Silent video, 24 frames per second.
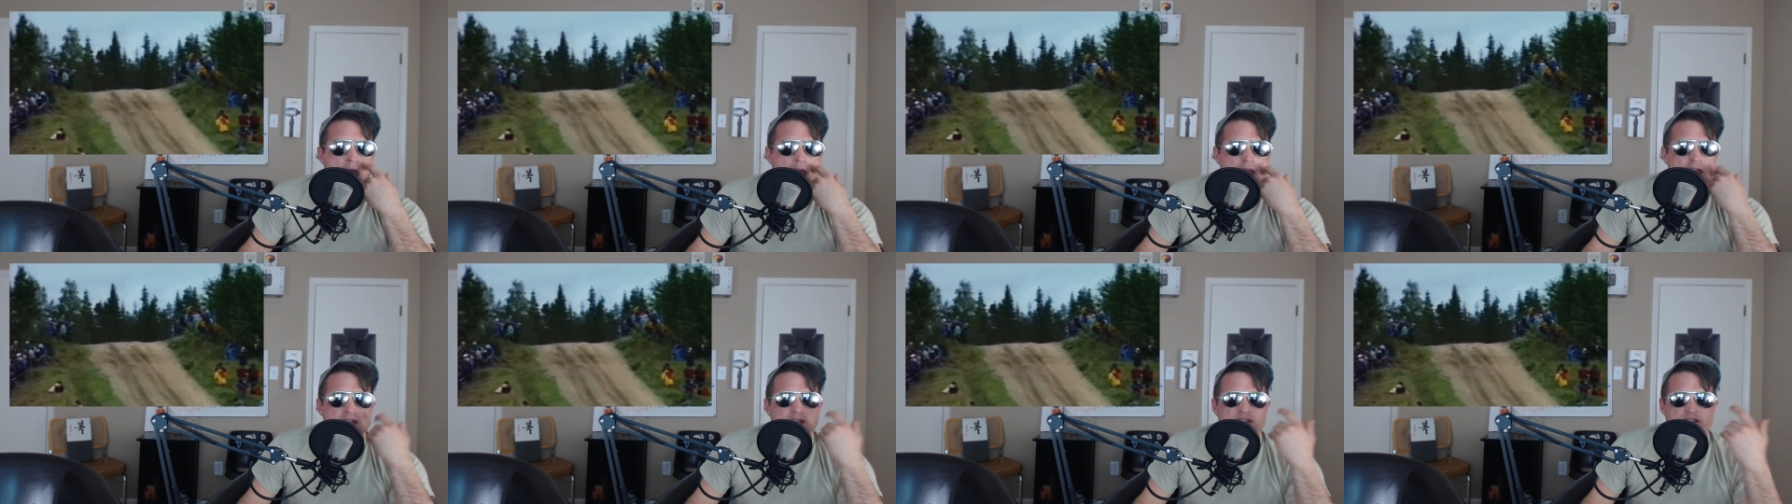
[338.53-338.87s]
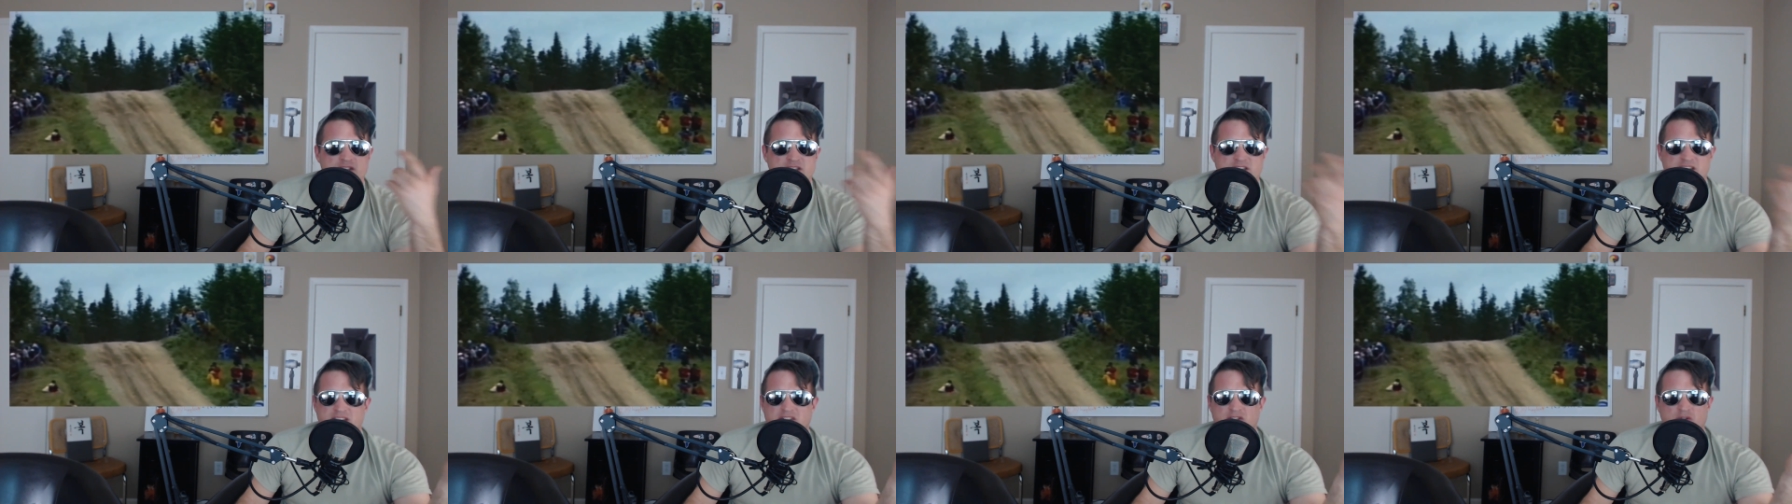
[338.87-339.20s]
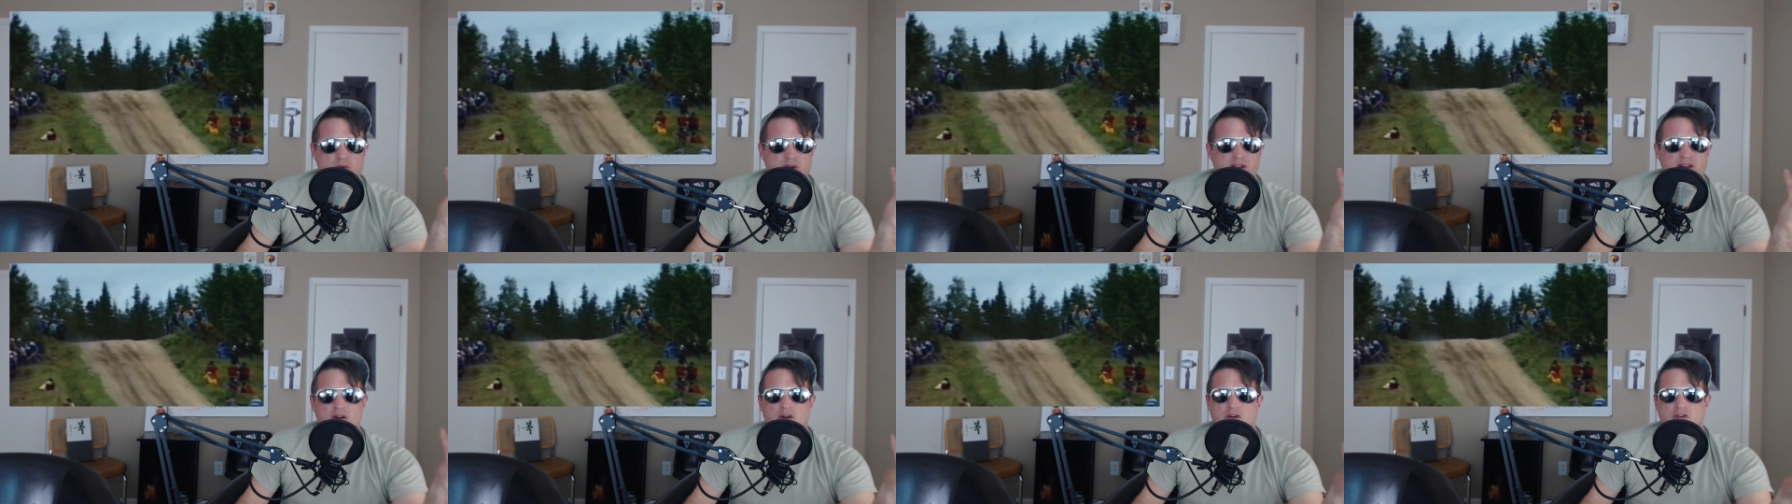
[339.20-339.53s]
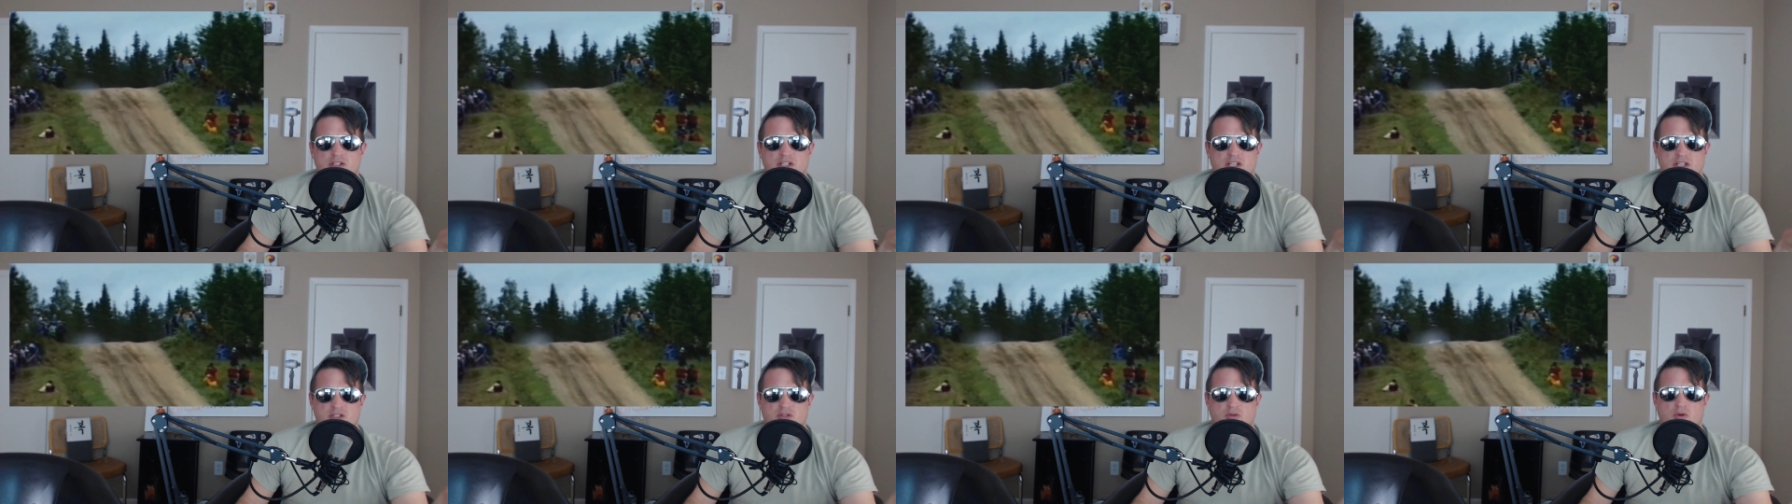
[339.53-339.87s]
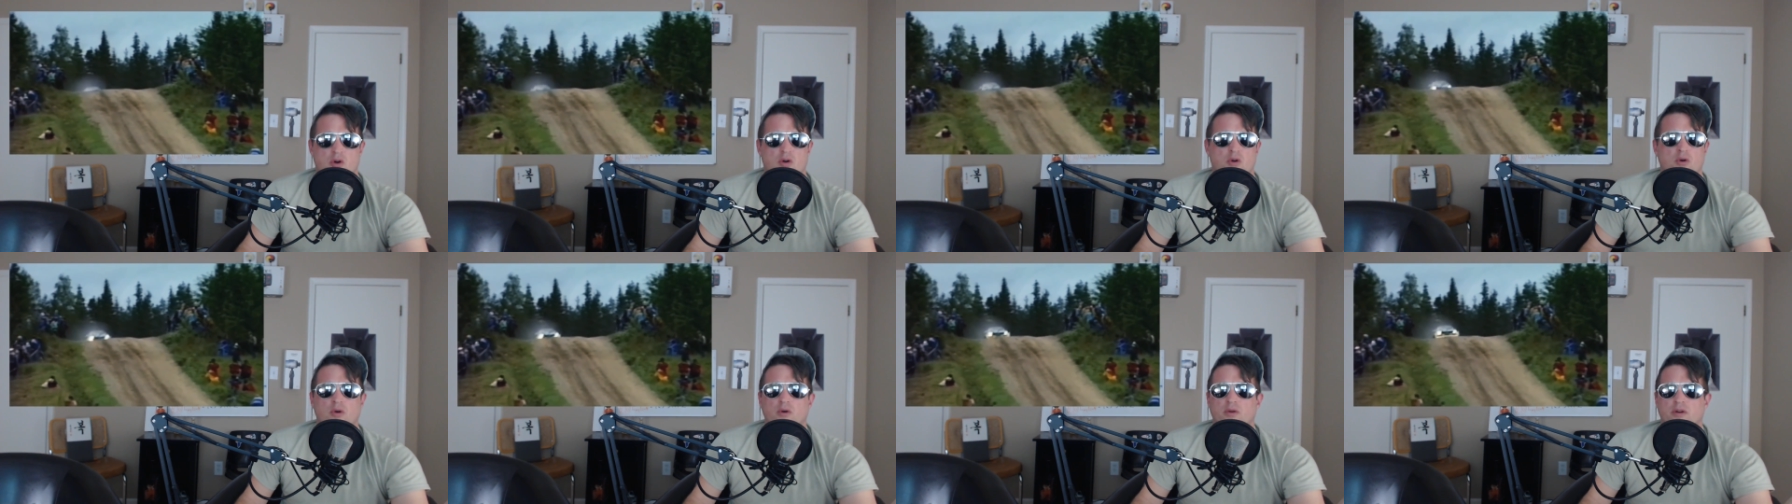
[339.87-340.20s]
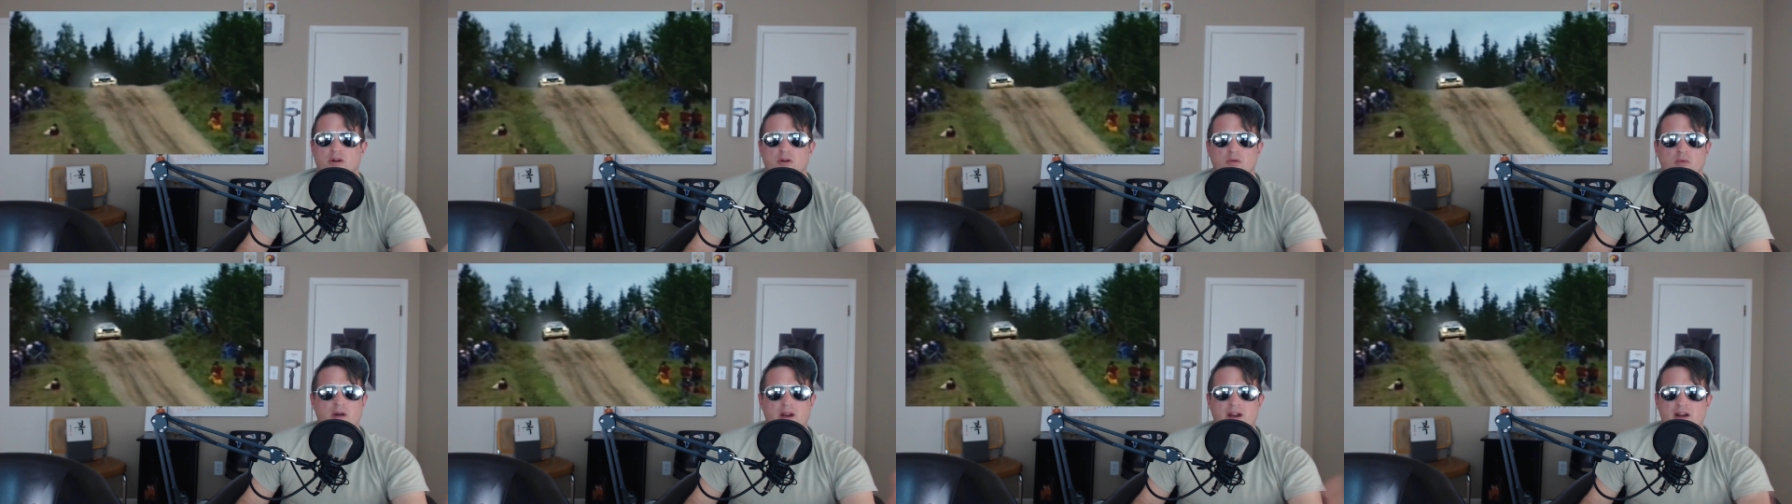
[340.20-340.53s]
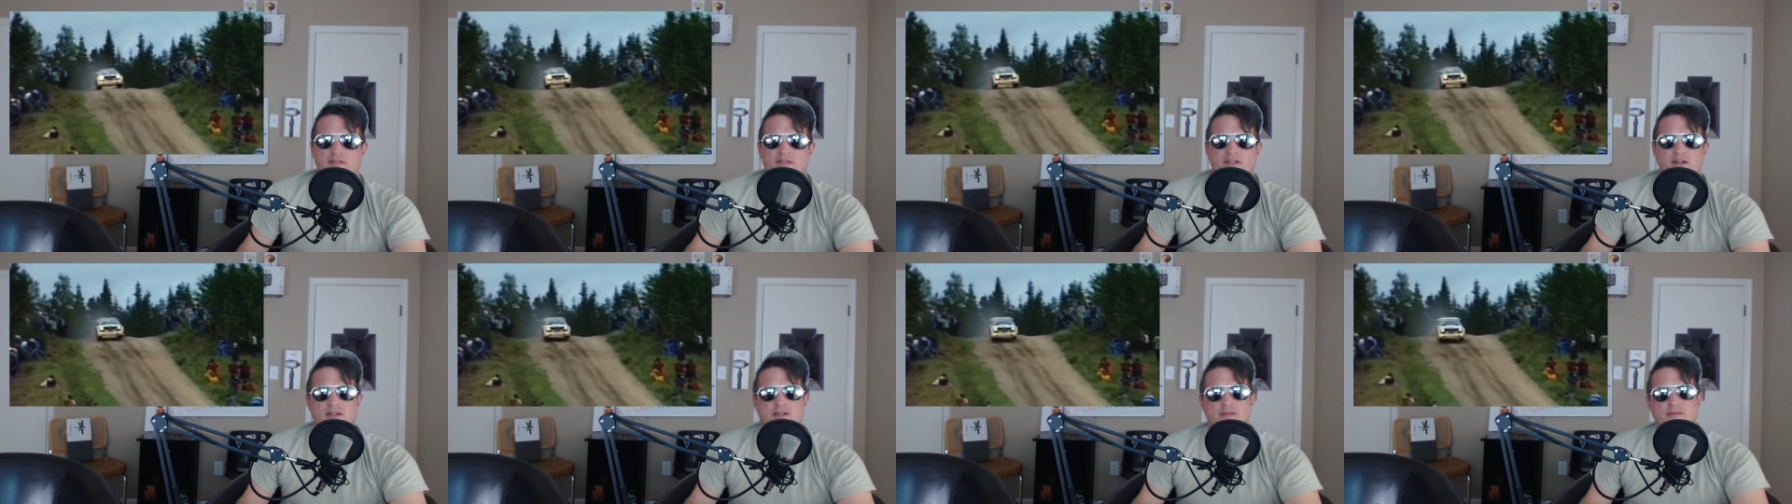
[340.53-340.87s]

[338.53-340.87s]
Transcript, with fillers: Citroen or Citroen or whatever.